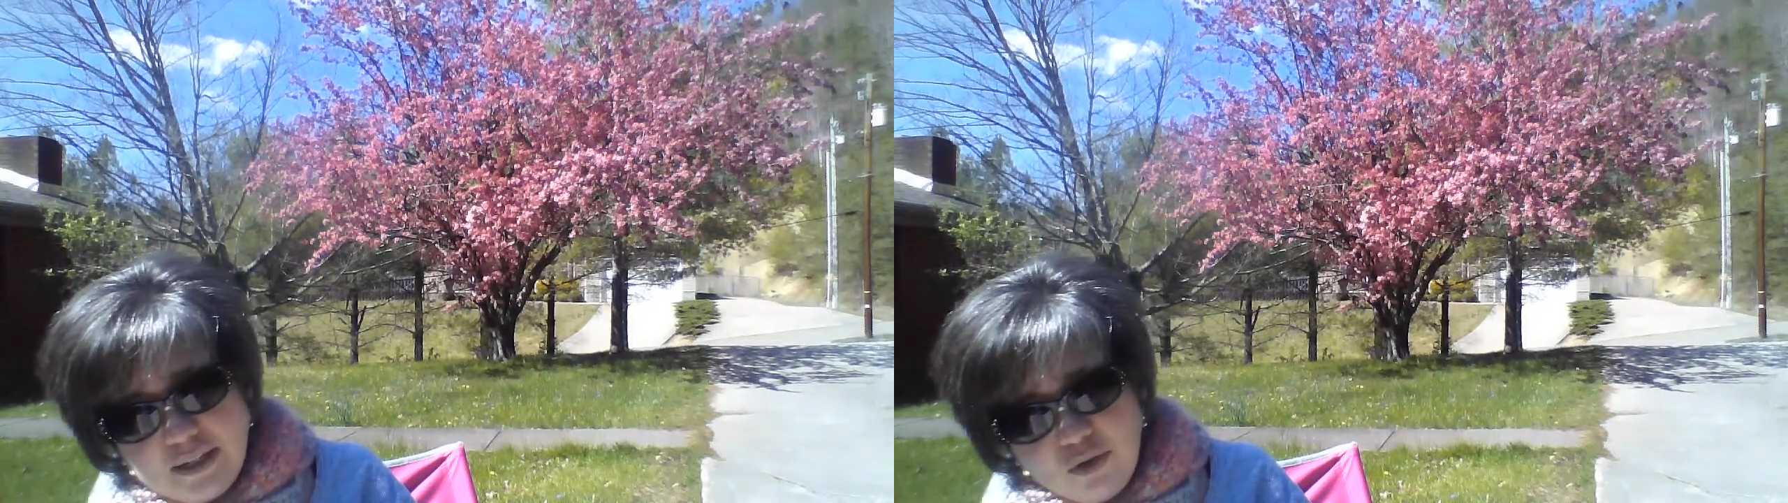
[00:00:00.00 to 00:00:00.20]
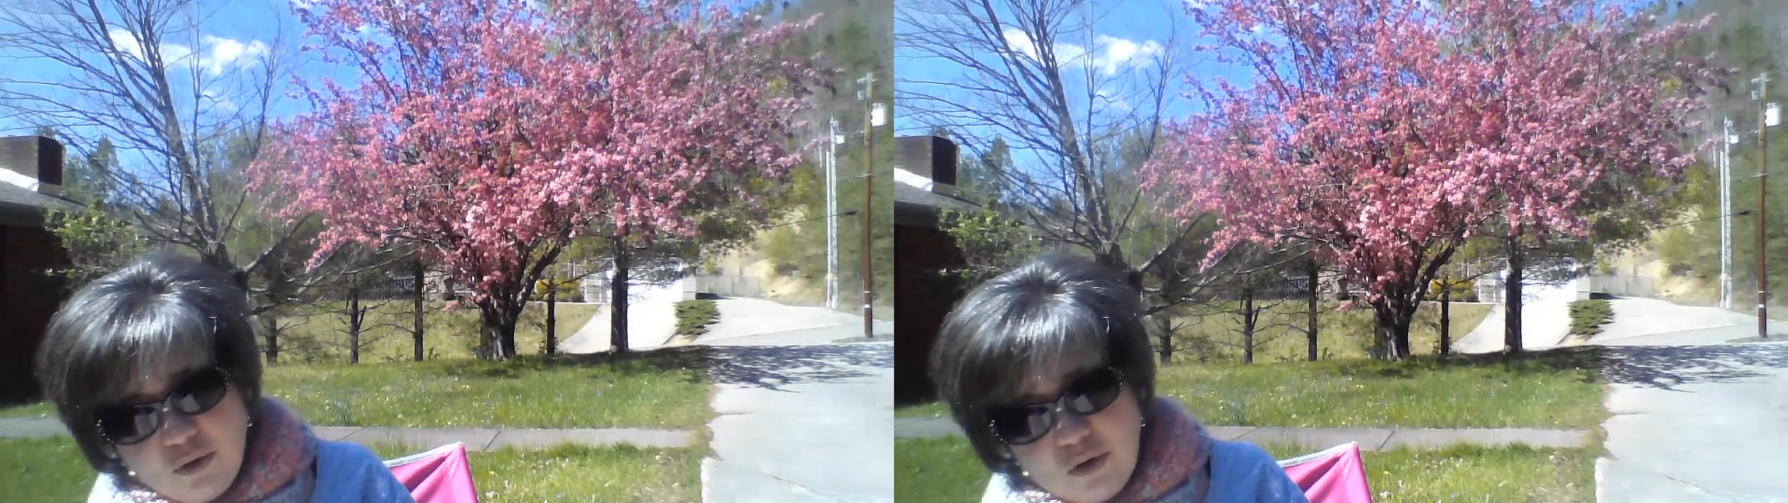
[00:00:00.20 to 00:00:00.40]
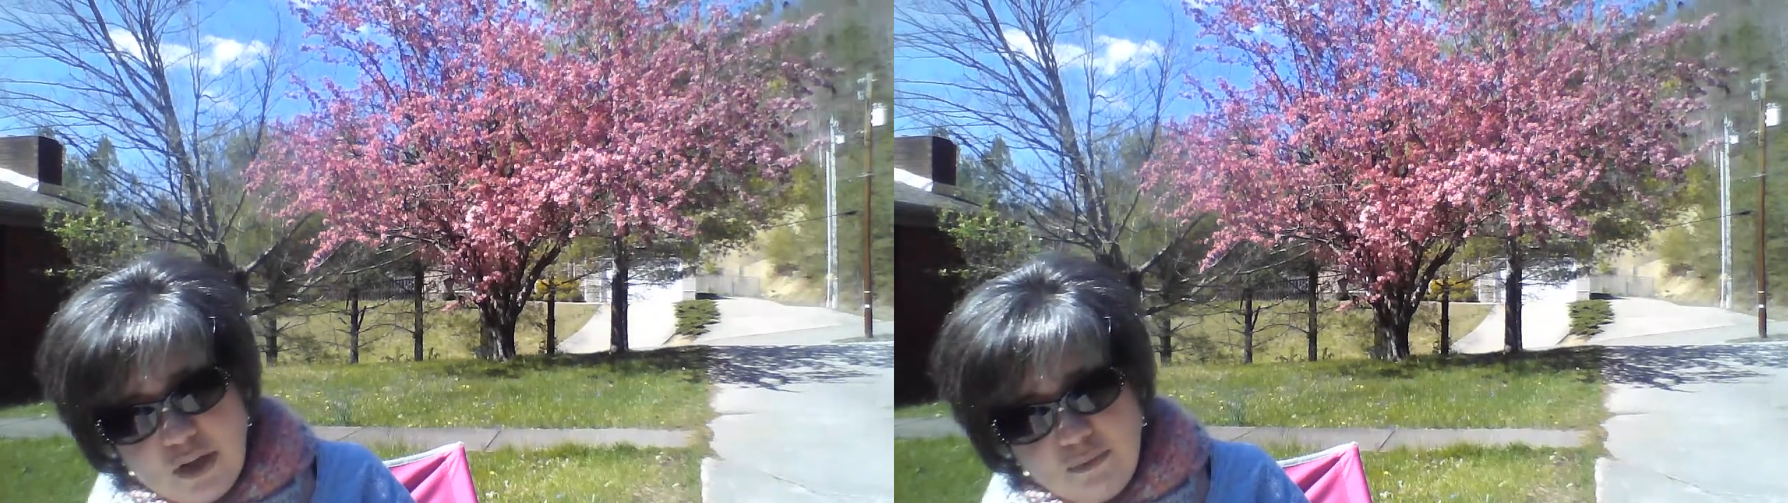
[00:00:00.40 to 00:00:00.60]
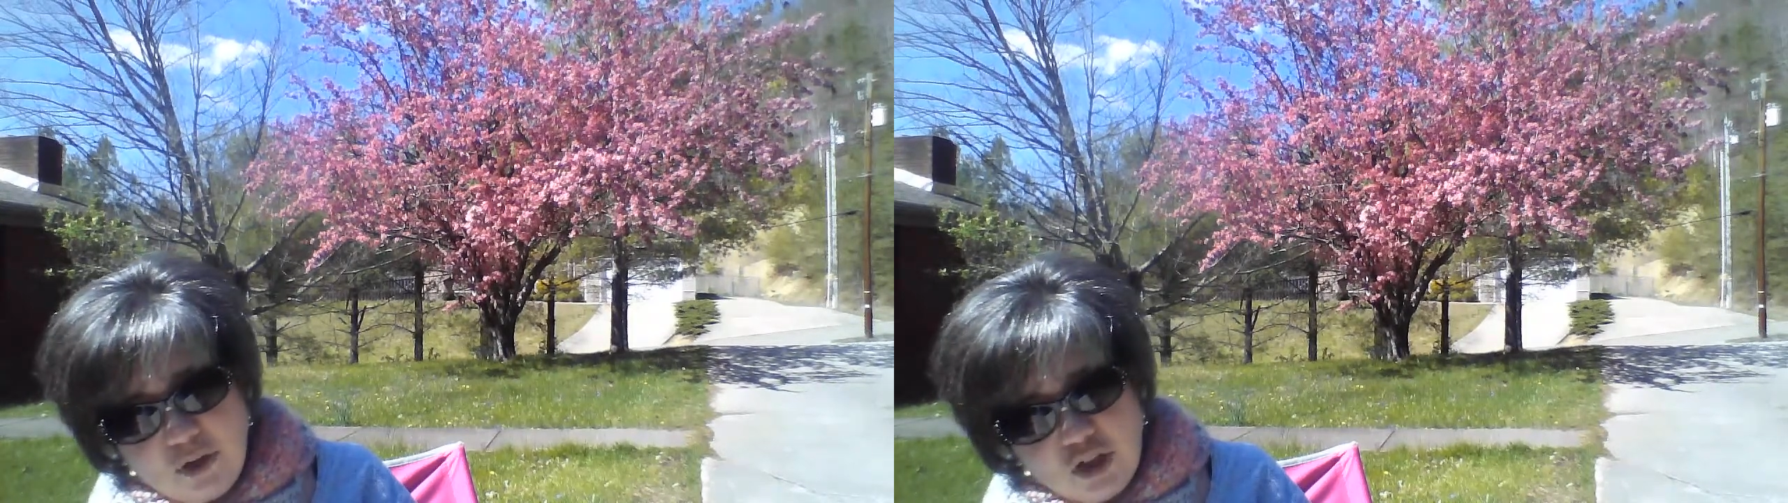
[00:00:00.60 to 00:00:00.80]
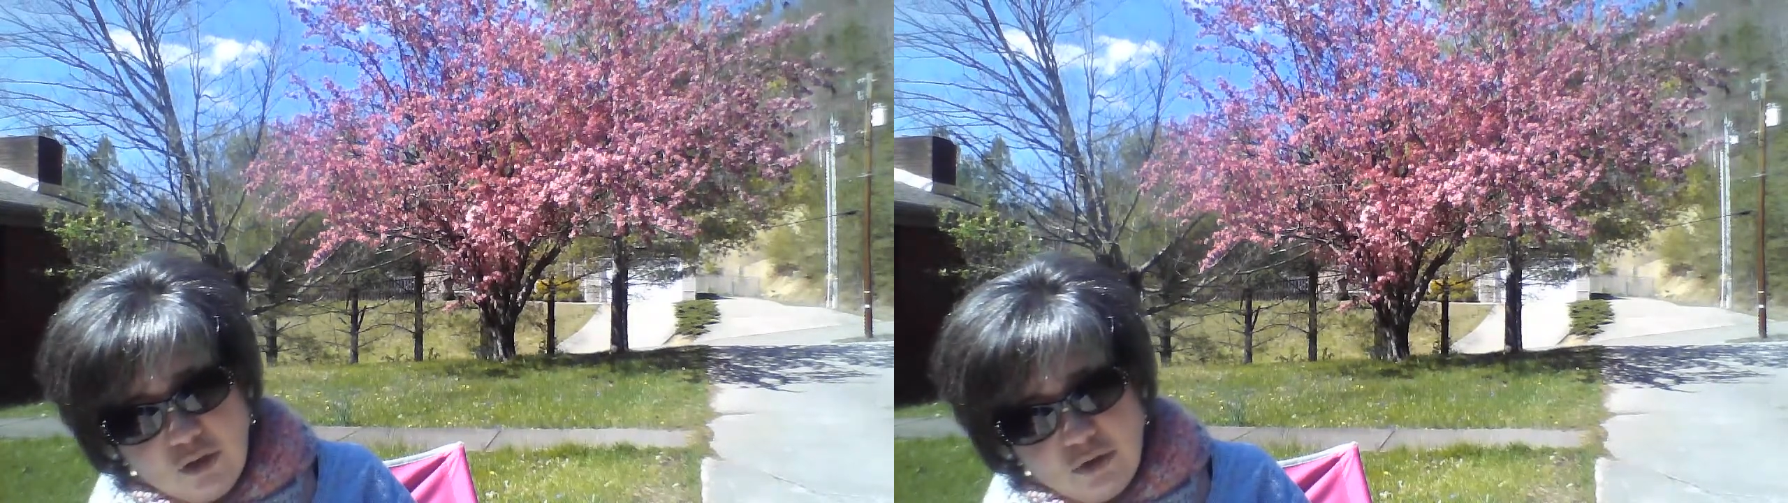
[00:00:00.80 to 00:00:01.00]
and through them the
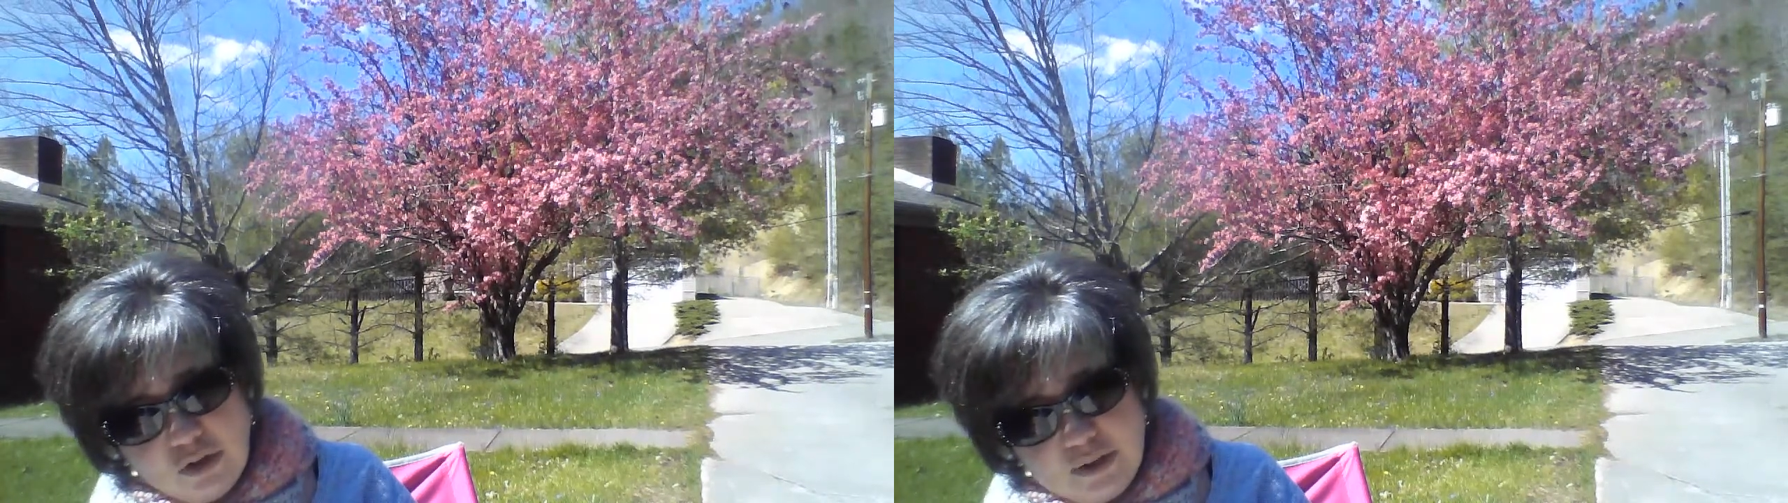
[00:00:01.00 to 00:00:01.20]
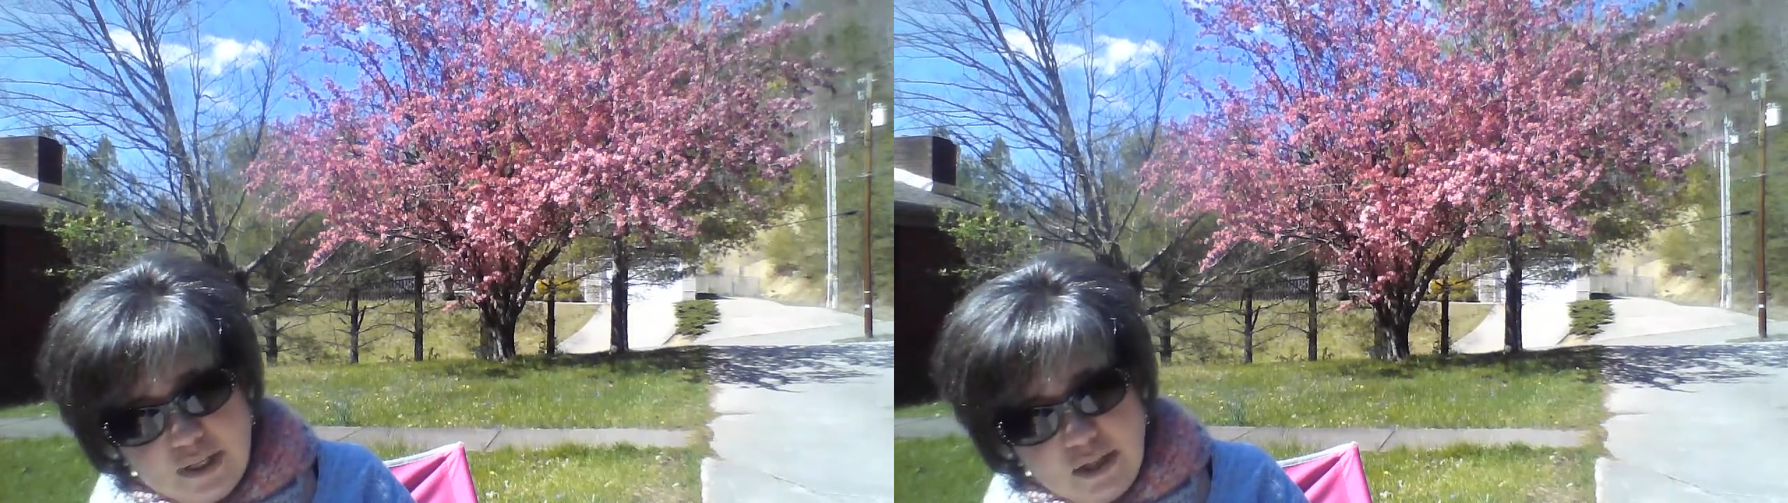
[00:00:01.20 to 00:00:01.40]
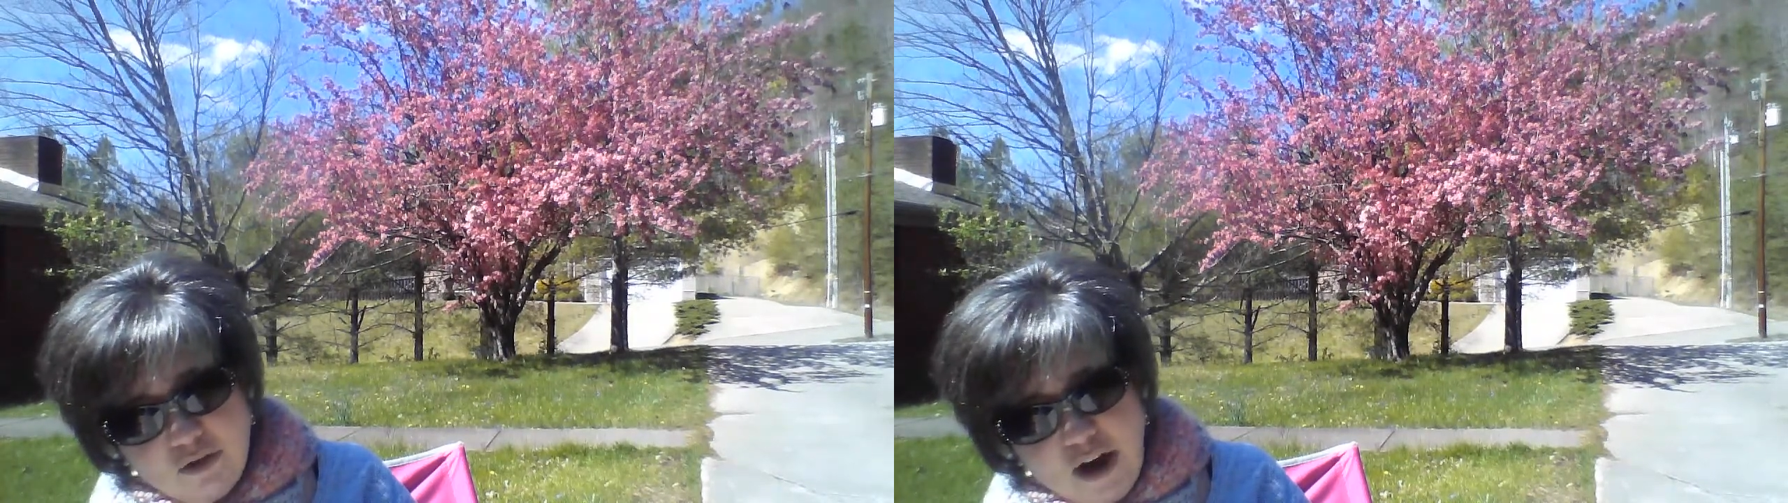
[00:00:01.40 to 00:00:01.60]
children could see the